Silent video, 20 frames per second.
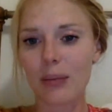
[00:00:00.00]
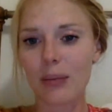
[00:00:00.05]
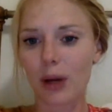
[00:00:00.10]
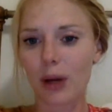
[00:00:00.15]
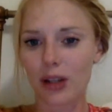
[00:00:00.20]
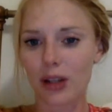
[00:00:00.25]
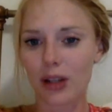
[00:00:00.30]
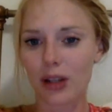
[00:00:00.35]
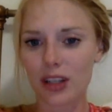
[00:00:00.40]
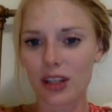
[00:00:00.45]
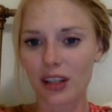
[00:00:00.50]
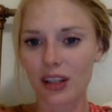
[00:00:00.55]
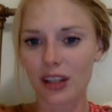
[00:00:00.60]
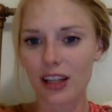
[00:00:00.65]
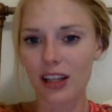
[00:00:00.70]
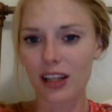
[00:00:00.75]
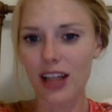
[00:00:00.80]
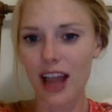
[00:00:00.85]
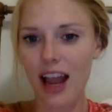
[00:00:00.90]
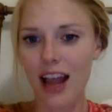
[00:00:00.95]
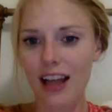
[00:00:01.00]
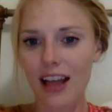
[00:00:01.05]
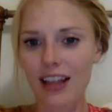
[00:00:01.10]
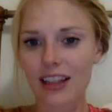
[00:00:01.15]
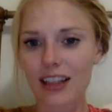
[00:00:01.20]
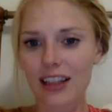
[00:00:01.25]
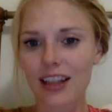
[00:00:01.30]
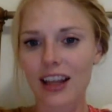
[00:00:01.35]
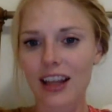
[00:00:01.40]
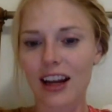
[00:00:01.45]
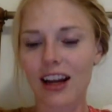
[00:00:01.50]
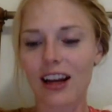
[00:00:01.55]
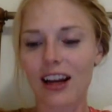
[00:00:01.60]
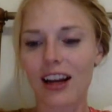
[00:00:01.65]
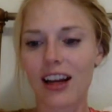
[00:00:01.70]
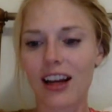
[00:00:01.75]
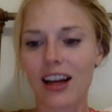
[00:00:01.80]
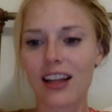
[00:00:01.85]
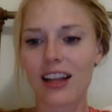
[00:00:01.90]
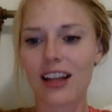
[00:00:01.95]
personal attacks. They're
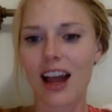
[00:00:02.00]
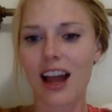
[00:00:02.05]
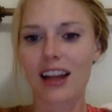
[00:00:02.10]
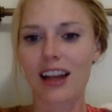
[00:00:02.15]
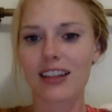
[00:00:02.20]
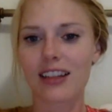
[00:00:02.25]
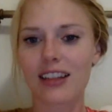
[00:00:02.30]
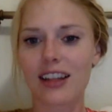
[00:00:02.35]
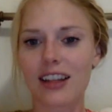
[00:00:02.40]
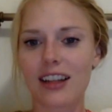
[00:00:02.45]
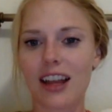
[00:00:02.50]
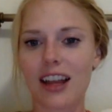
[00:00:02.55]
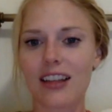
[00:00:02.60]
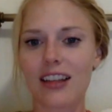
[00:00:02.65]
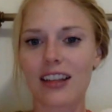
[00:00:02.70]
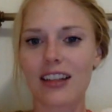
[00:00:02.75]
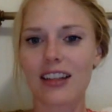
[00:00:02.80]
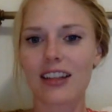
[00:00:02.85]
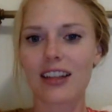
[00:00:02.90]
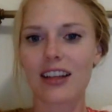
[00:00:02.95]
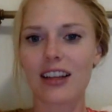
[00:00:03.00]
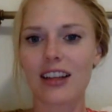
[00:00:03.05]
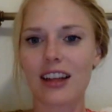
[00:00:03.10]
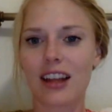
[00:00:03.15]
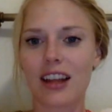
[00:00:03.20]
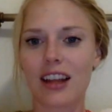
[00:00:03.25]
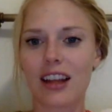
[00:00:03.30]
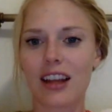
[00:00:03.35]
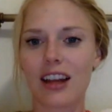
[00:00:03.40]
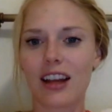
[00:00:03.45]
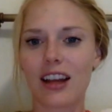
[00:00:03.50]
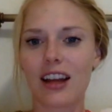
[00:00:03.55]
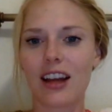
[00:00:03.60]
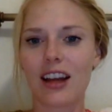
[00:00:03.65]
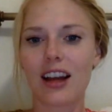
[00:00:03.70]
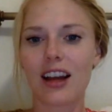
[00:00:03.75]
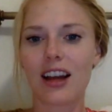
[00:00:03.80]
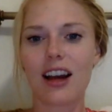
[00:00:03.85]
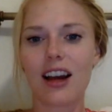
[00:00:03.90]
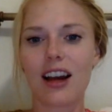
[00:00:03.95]
attacks against like
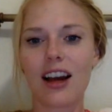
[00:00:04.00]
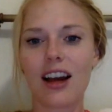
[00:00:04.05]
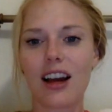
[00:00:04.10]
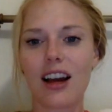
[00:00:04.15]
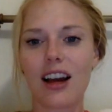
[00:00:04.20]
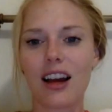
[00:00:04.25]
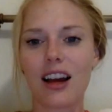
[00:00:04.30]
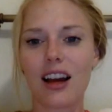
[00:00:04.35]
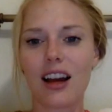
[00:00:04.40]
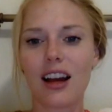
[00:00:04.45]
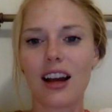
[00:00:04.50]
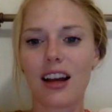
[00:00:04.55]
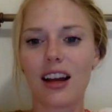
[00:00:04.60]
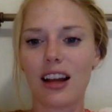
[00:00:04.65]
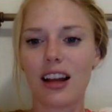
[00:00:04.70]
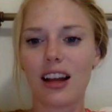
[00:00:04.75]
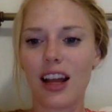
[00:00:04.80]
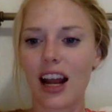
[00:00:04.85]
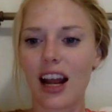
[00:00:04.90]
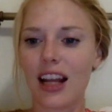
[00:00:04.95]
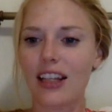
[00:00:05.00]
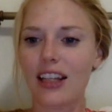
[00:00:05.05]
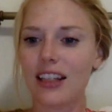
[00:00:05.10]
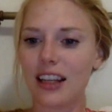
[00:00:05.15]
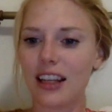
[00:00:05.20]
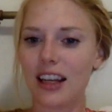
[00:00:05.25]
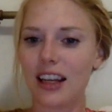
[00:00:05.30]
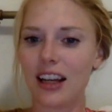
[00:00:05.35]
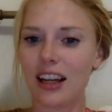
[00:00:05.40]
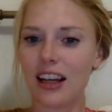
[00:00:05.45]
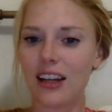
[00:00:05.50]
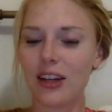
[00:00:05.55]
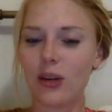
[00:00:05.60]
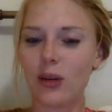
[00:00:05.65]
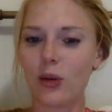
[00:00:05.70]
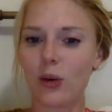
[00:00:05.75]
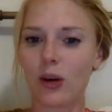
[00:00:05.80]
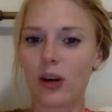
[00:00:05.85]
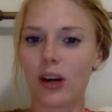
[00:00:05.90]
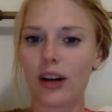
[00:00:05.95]
a, an idea
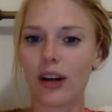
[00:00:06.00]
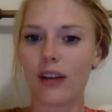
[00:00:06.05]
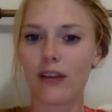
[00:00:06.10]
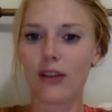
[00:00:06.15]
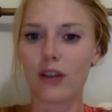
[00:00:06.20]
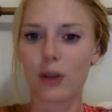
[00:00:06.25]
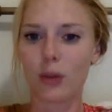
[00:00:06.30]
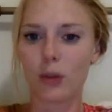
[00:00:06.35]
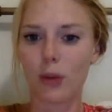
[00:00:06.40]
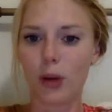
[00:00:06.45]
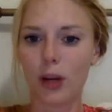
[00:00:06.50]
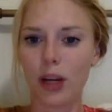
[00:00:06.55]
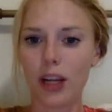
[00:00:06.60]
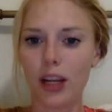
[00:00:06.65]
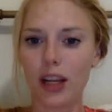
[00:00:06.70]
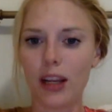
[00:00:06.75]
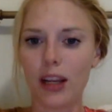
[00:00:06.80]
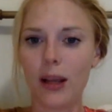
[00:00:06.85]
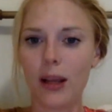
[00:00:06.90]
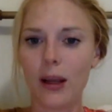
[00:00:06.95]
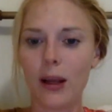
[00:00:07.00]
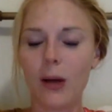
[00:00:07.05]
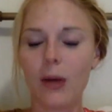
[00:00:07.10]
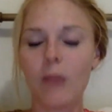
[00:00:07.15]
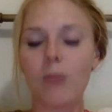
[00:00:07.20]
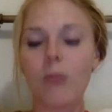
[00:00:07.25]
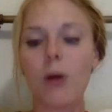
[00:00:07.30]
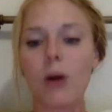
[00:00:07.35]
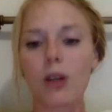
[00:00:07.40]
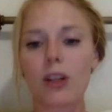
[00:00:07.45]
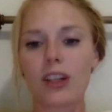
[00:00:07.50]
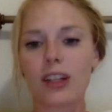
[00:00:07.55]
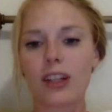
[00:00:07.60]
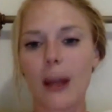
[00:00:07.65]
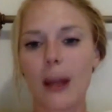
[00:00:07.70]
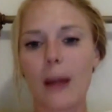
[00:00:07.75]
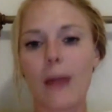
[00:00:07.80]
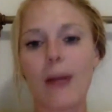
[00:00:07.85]
or a viewpoint. Most yeah. I